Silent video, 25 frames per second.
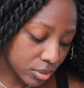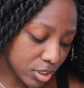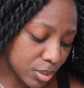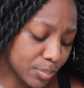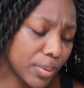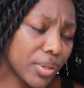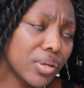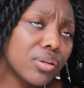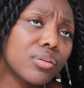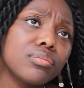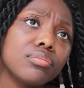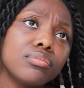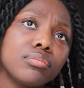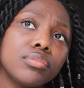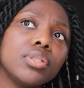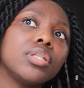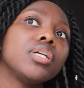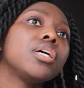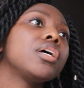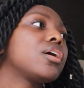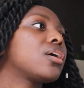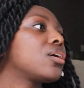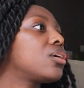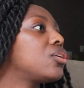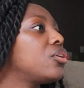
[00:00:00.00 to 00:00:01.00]
It's been
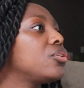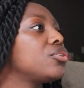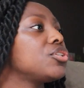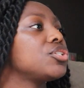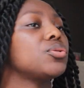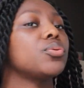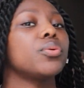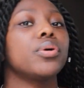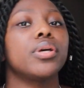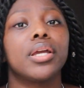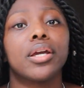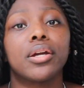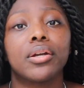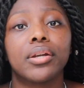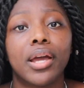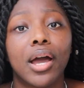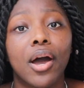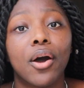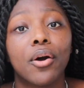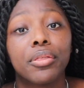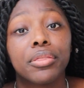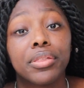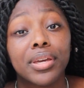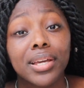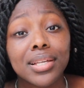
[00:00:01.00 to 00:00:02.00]
close to a year
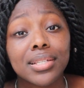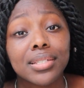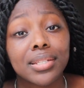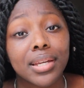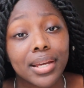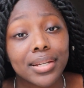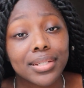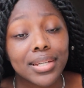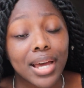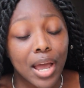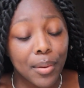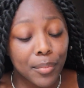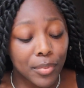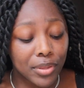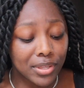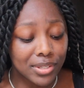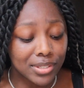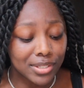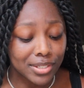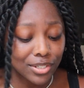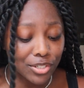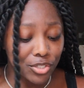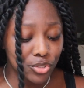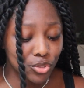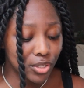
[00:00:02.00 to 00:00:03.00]
now. Things take time in
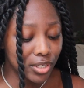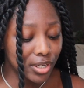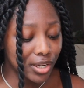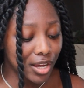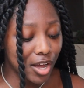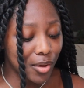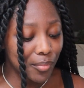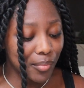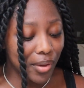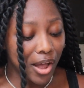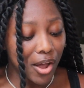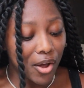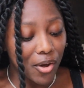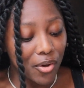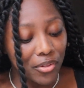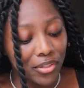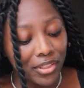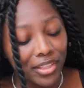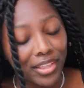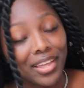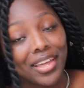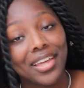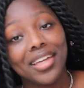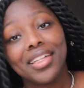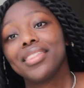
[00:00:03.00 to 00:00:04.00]
this industry to come out.
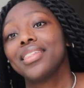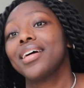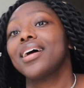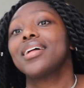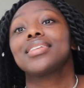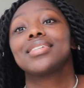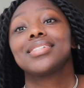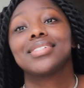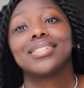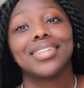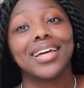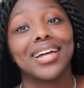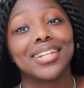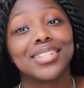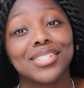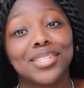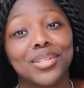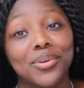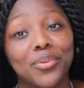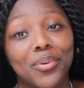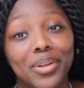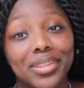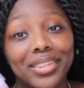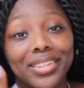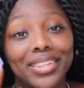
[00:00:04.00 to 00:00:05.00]
That's
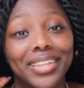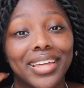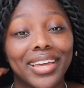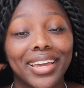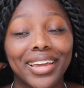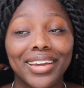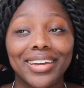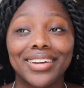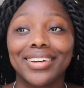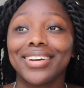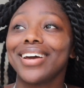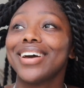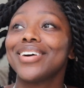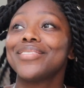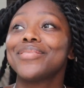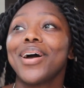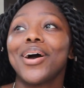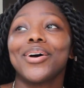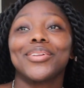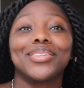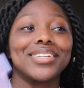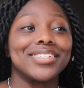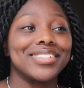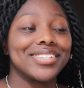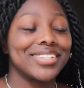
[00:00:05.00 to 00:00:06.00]
the one thing
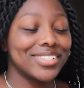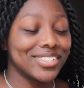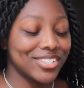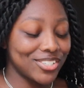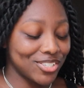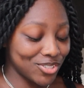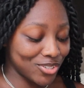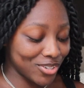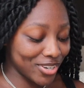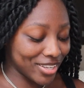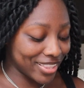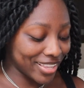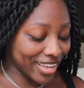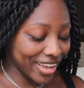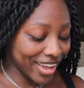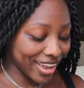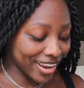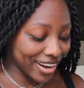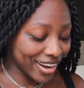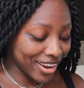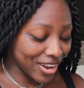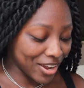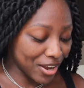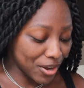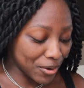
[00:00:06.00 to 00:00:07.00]
about this industry
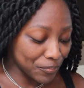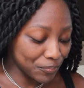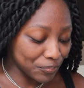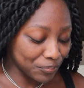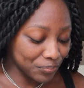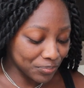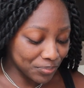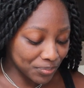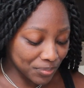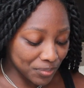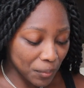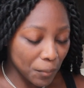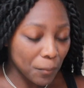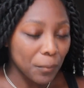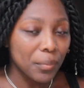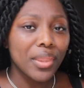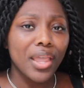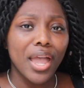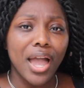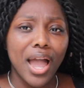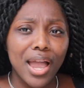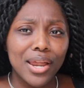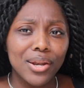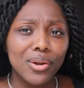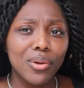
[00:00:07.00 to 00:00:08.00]
that
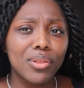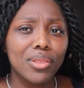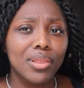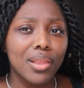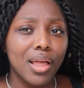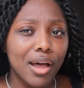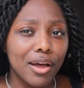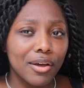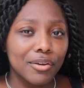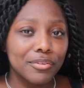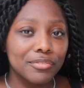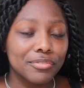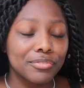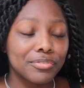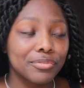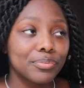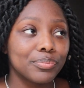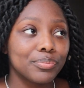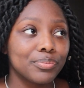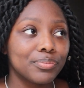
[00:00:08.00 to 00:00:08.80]
I don't love.